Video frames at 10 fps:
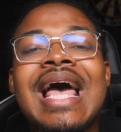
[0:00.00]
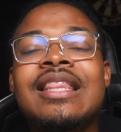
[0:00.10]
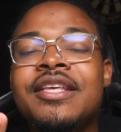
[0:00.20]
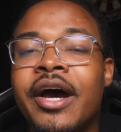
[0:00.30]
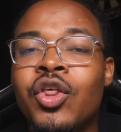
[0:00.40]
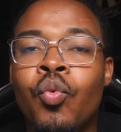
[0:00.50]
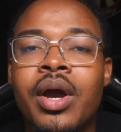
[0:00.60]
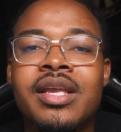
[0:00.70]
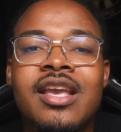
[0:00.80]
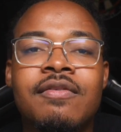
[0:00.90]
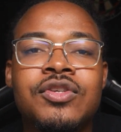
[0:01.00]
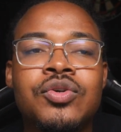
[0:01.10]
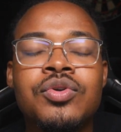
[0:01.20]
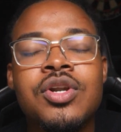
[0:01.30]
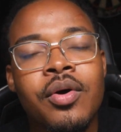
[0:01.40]
and the other one gives
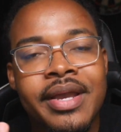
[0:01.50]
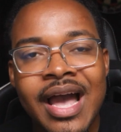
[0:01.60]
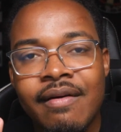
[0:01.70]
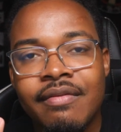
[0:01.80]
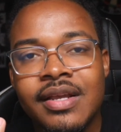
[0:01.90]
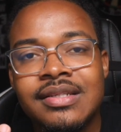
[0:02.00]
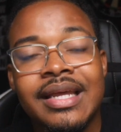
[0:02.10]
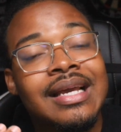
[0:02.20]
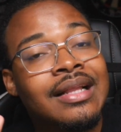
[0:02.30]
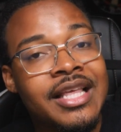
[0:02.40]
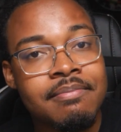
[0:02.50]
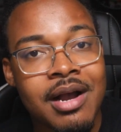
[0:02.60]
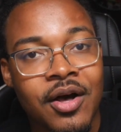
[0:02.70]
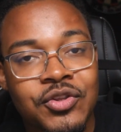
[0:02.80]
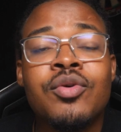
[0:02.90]
you no cavities and a clean
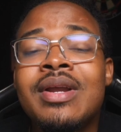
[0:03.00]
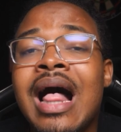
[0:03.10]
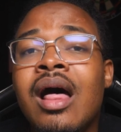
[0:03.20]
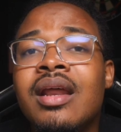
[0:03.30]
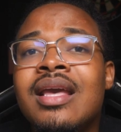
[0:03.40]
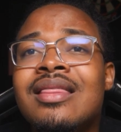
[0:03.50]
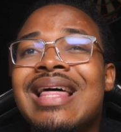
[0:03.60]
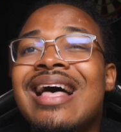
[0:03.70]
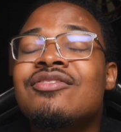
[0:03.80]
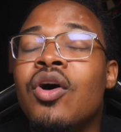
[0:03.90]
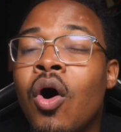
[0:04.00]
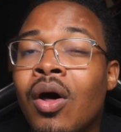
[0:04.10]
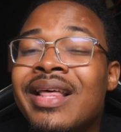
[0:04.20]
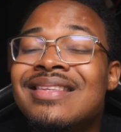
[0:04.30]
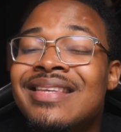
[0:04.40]
mouth. So reality, that's
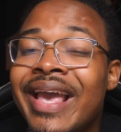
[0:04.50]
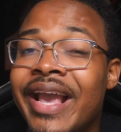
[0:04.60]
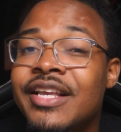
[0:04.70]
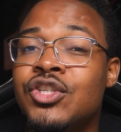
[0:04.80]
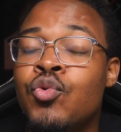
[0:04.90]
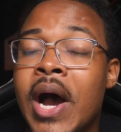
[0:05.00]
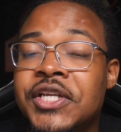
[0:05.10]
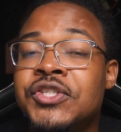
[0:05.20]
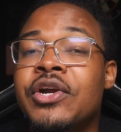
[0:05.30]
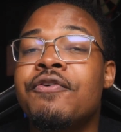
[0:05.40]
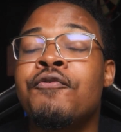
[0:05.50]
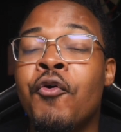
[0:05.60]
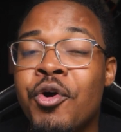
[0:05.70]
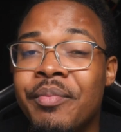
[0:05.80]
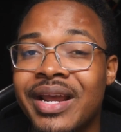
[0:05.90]
all it takes to actually start
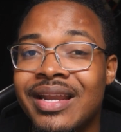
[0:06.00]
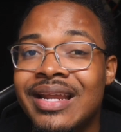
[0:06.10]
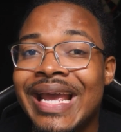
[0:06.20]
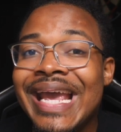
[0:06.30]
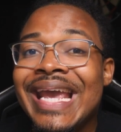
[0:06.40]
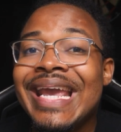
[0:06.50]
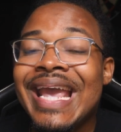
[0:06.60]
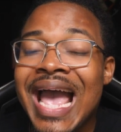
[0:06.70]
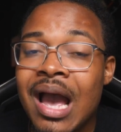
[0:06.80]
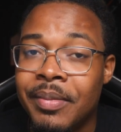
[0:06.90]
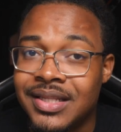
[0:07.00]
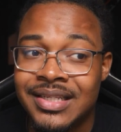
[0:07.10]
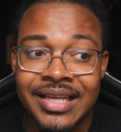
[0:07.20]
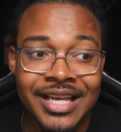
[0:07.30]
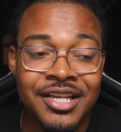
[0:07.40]
forming a
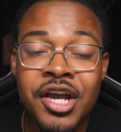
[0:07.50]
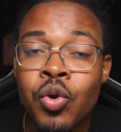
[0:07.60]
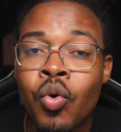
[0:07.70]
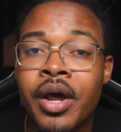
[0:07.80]
habit, a good